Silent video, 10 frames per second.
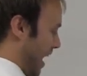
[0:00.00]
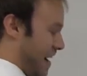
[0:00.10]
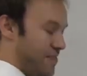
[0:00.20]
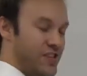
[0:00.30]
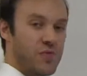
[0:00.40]

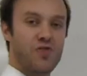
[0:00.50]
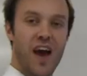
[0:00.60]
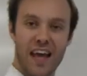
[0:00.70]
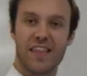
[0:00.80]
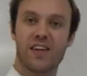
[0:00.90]
I have to
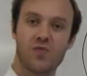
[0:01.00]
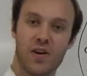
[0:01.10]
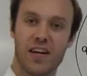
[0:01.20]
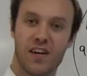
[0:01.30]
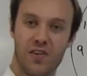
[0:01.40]
subtract that
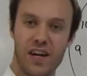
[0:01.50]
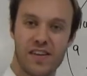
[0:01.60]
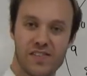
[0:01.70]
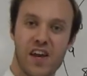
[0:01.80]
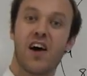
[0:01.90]
20
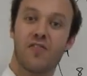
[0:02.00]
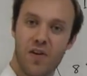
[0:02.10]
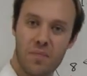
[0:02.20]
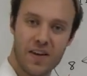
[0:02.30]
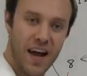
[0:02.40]
degrees
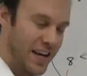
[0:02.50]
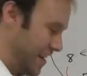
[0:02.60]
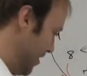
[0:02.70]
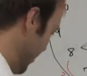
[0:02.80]
from the 90